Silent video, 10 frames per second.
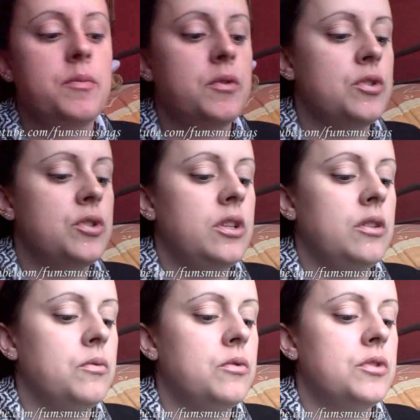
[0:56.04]
sponge in
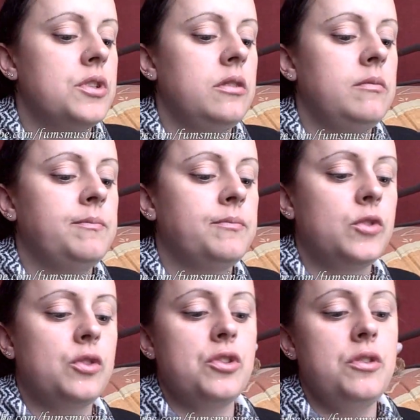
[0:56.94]
the water,
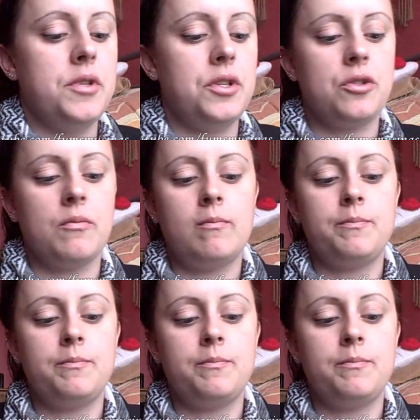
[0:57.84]
not too much.